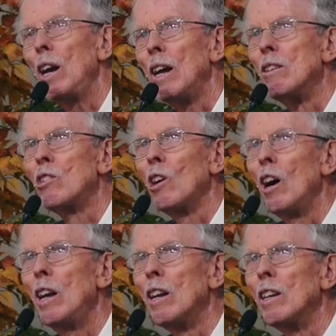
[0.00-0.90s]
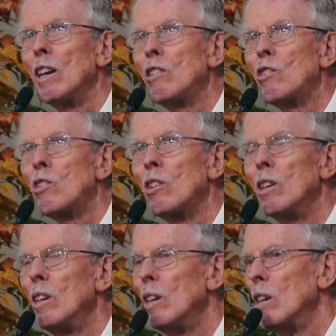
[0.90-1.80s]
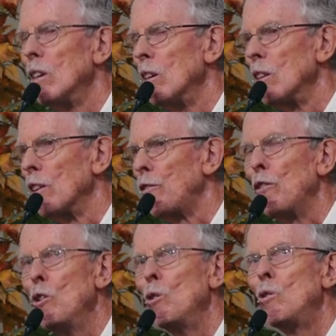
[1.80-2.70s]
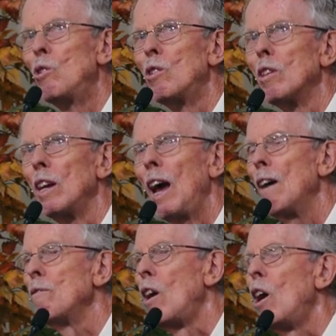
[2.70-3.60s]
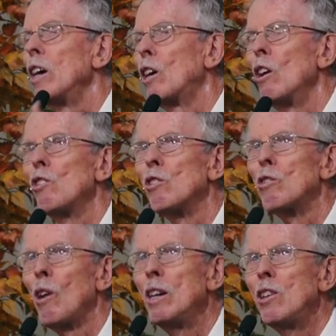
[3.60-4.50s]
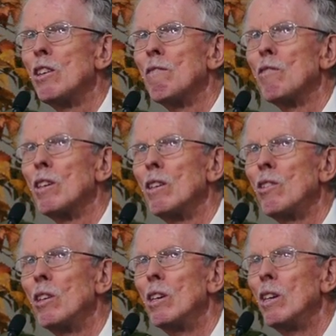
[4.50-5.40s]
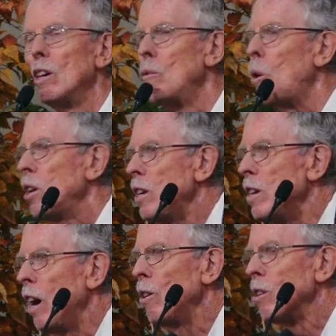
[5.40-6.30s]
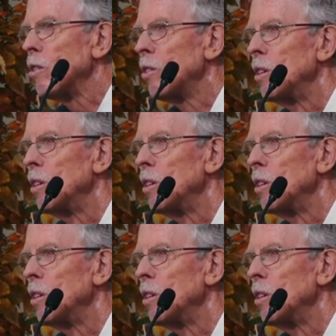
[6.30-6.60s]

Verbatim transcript: hand side, it lists the foods that have high concentration of these. And what do you notice?